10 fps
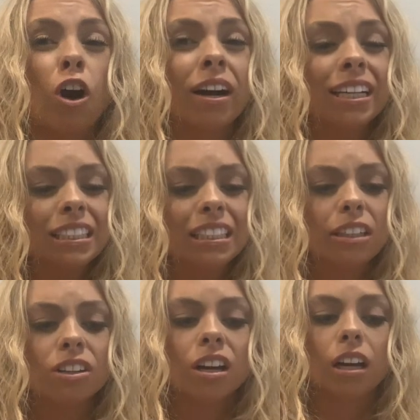aren't
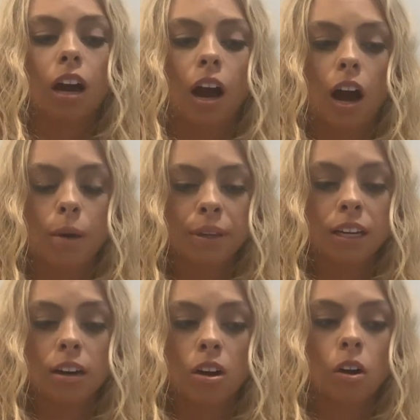considered uncommon
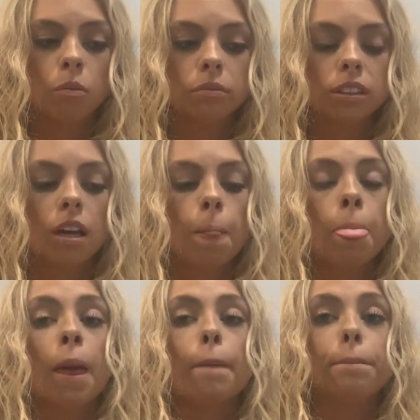in homes,
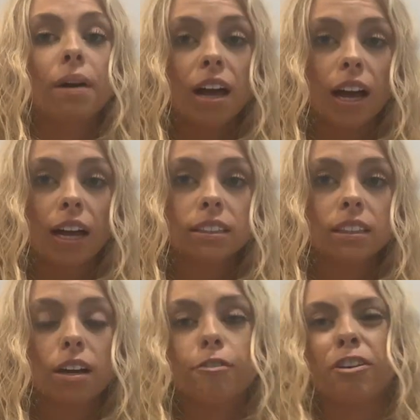
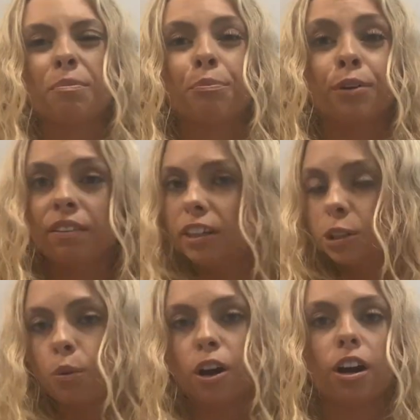but from
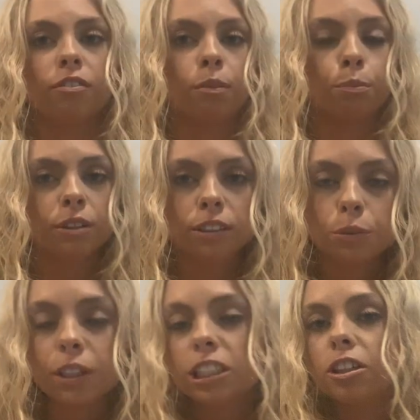previous work, from
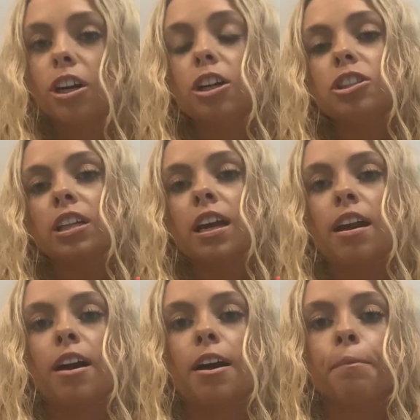previous research,
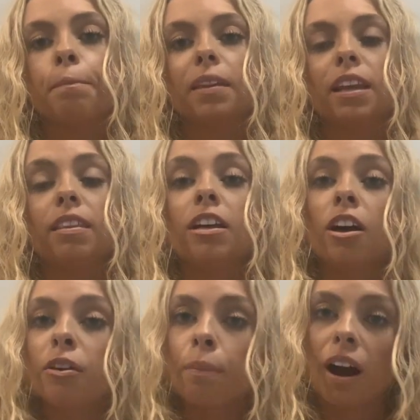and in the
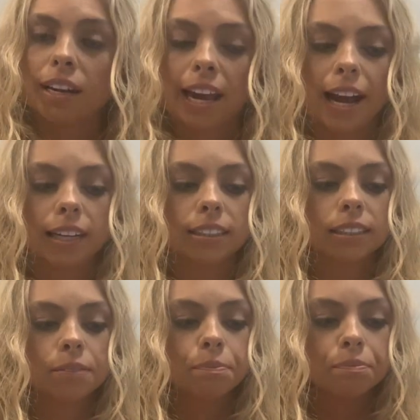other podcast,
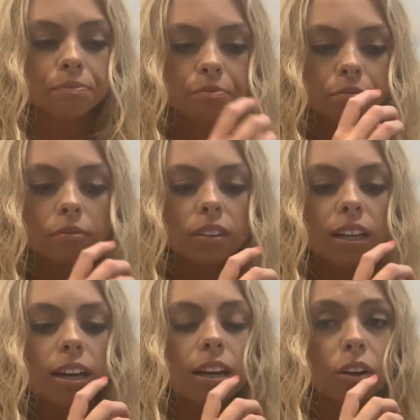
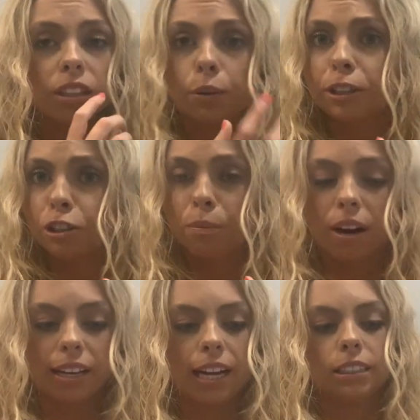or the original
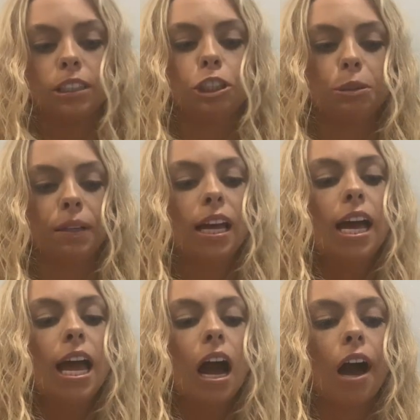podcast, excuse me,
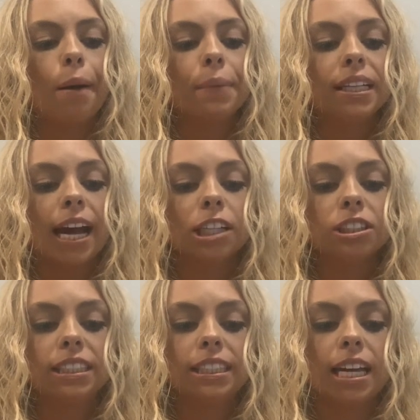it
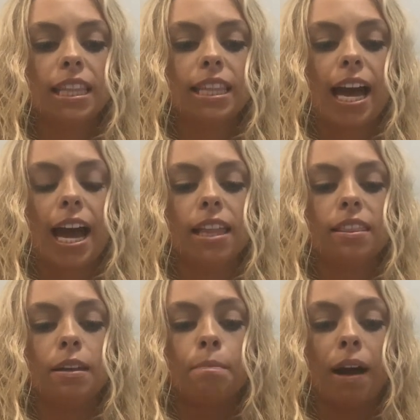actually said
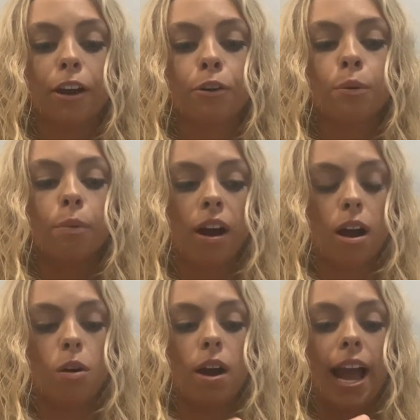that the
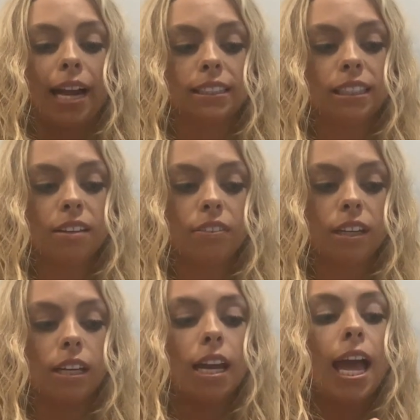microbial
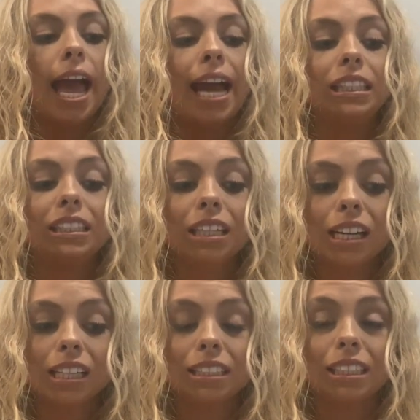activity and
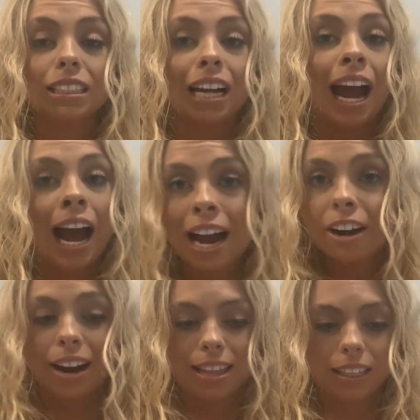dust is
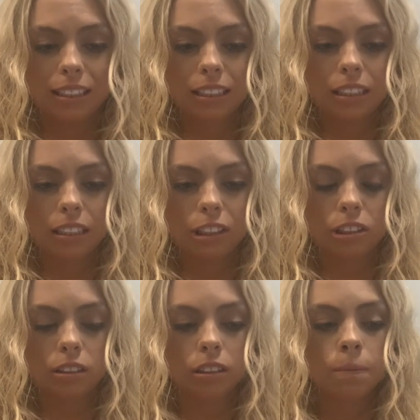higher at these
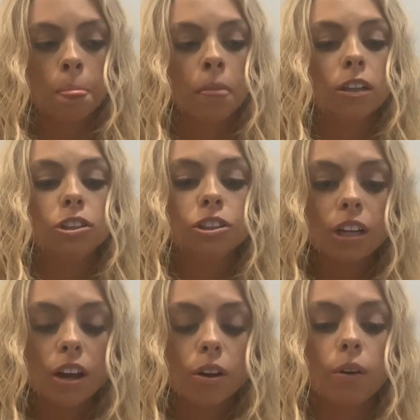conditions.
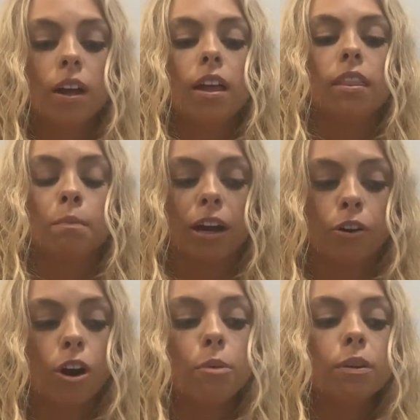So the
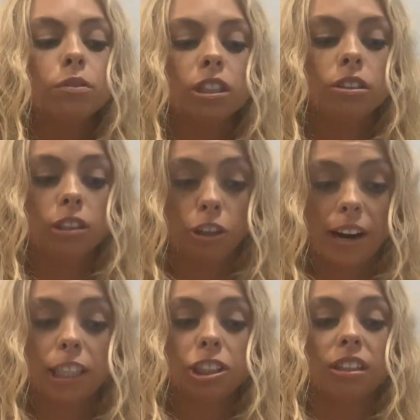microbial
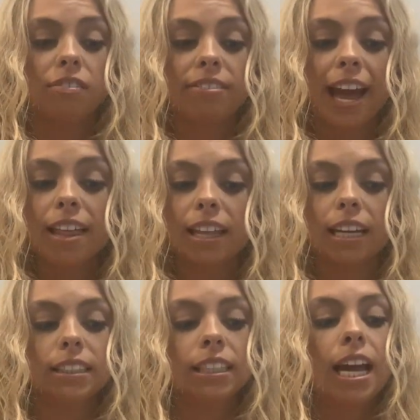degradation of
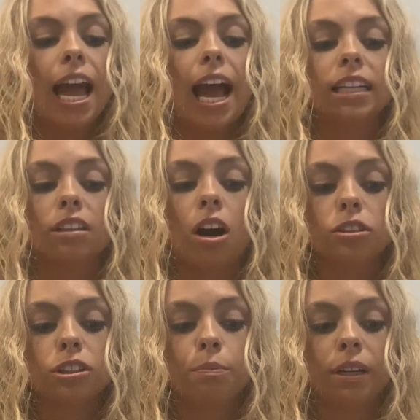phthalates has
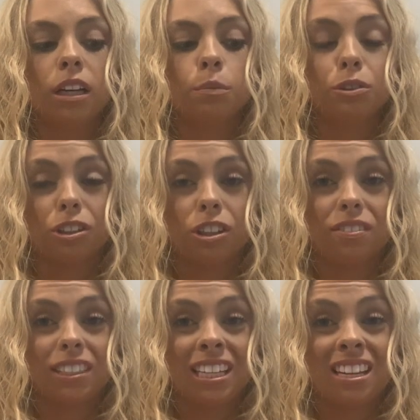also been
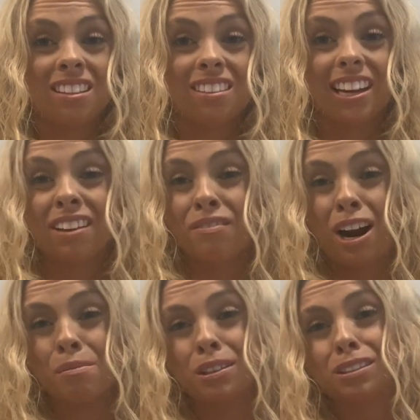observed in like
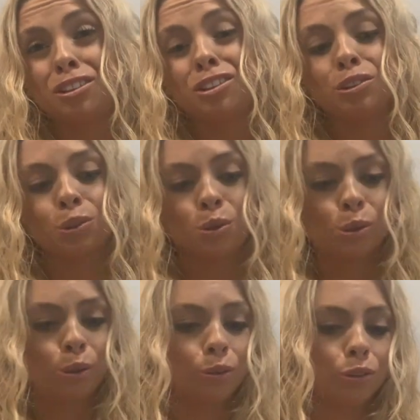environments such as
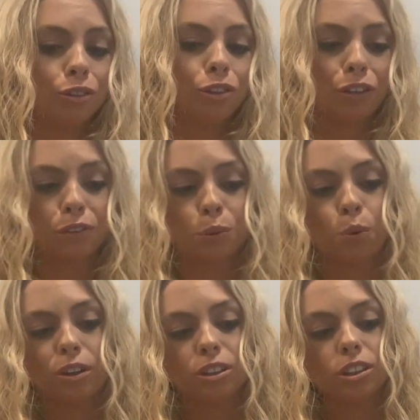soils or surface
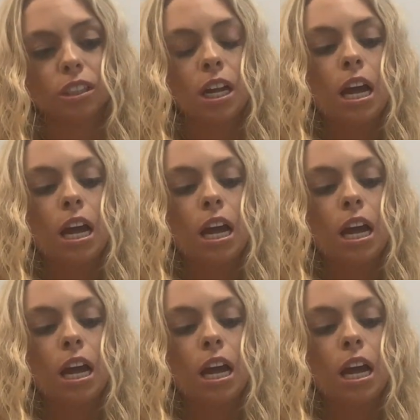waters.